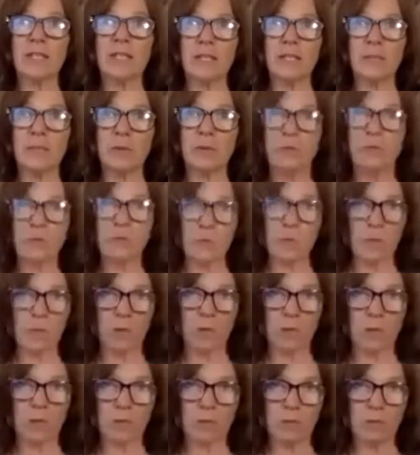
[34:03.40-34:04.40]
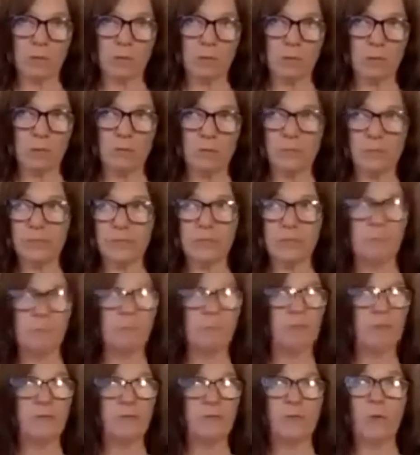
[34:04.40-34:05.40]
before
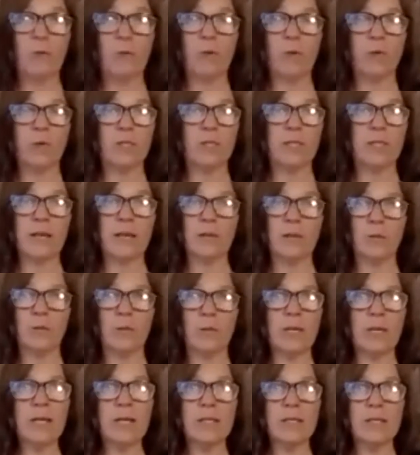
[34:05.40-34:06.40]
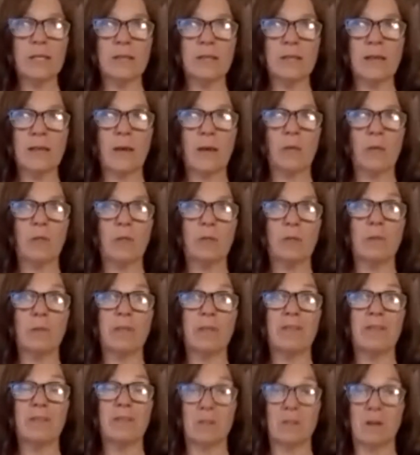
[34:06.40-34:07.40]
10 weeks. And that would have
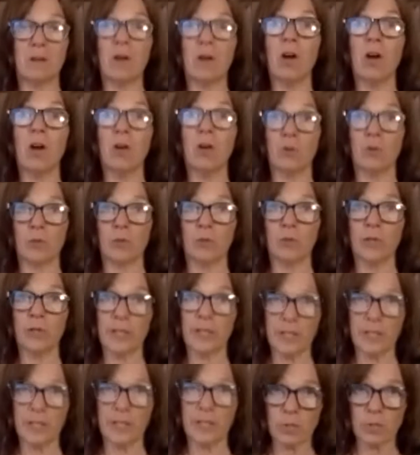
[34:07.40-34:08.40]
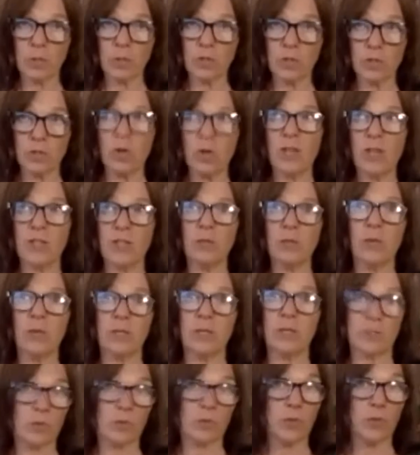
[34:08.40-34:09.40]
been our earliest. We tried to
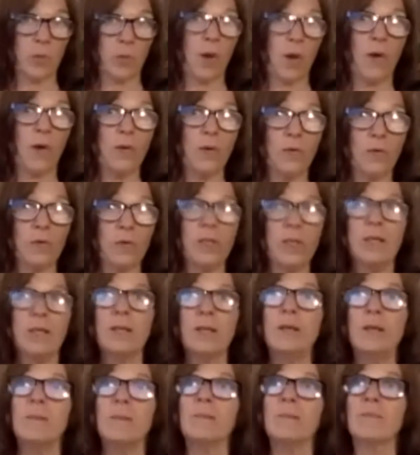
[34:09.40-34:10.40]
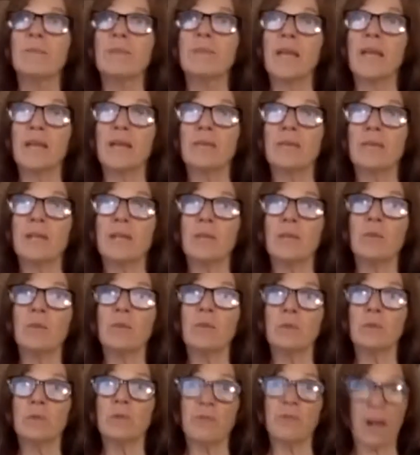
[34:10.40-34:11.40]
wait till 12. And then we
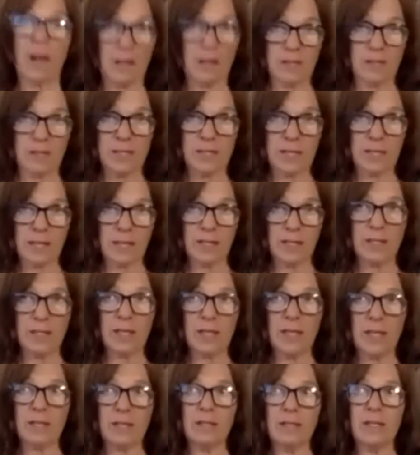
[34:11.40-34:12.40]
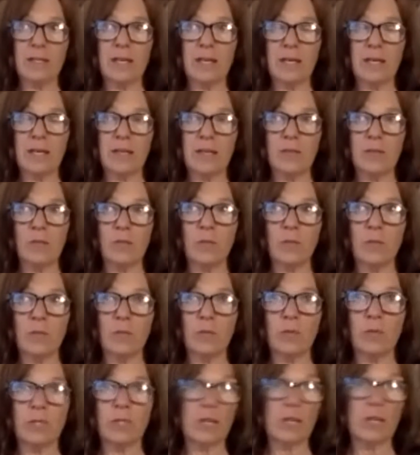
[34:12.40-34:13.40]
would vaccinate, and then we
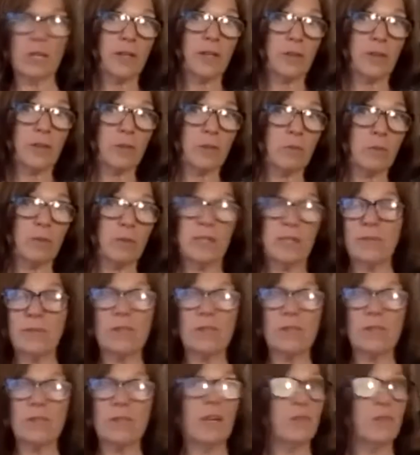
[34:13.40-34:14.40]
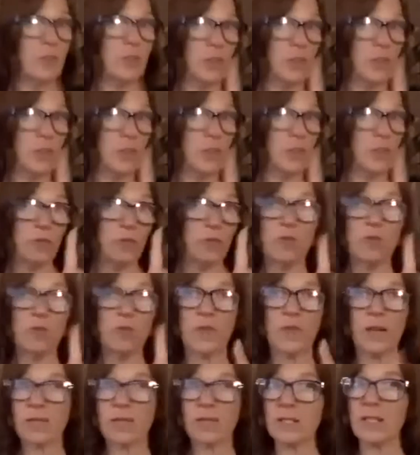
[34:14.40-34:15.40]
would titer even after the first
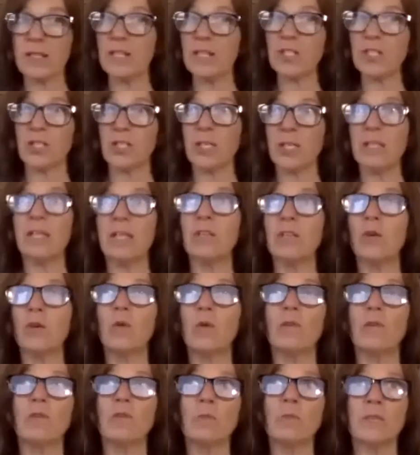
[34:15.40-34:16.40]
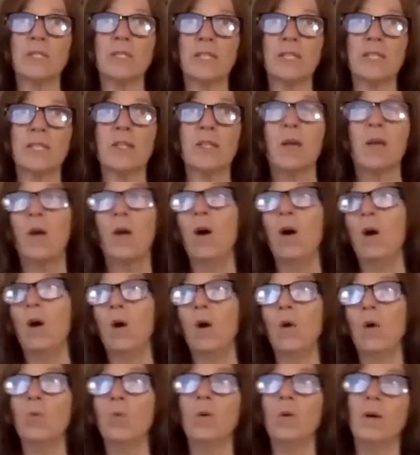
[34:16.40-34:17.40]
vaccination. And I know everyone says,
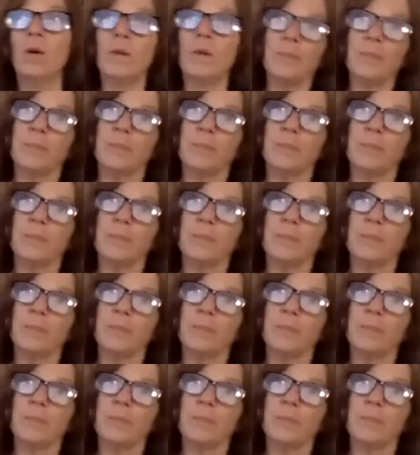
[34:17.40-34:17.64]
oh, well,